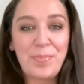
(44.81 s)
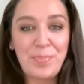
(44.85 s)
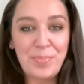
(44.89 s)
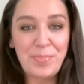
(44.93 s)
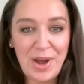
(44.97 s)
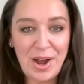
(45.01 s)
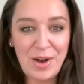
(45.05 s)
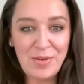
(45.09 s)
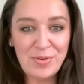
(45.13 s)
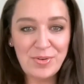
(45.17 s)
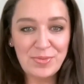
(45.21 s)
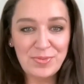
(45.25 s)

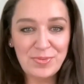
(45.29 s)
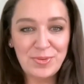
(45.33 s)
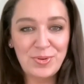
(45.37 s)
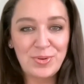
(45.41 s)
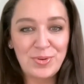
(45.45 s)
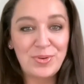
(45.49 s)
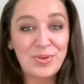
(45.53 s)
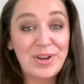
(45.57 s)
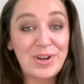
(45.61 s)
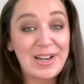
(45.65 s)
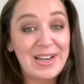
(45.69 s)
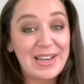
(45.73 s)

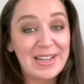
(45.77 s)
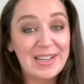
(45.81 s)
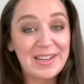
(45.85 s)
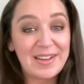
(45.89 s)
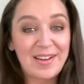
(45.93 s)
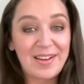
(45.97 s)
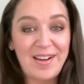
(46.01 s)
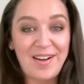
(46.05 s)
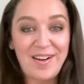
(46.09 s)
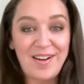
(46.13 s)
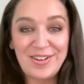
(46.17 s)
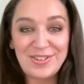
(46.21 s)
powerful
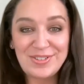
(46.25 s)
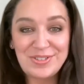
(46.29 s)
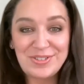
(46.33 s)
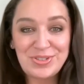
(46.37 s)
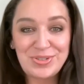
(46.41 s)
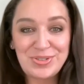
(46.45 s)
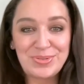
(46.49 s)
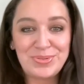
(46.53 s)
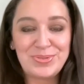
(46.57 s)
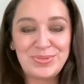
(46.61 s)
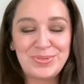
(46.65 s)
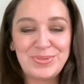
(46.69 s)
click on
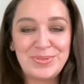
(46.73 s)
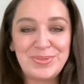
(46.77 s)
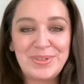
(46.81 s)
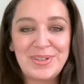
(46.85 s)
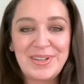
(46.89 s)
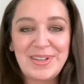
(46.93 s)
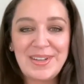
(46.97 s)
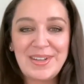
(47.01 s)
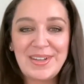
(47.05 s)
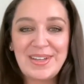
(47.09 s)
tool.